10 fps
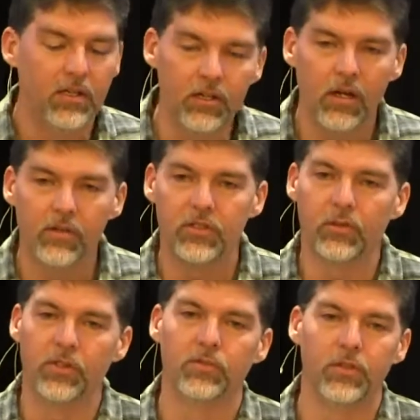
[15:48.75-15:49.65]
You do have a
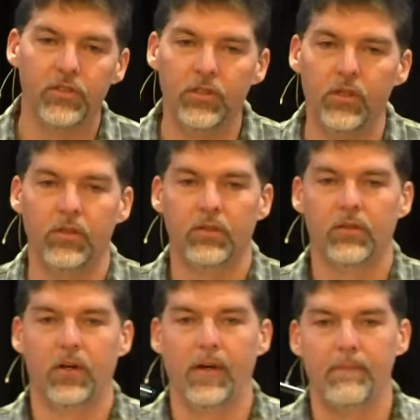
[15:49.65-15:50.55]
choice what you do,
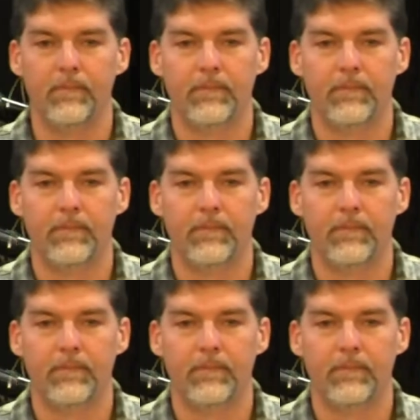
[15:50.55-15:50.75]
right?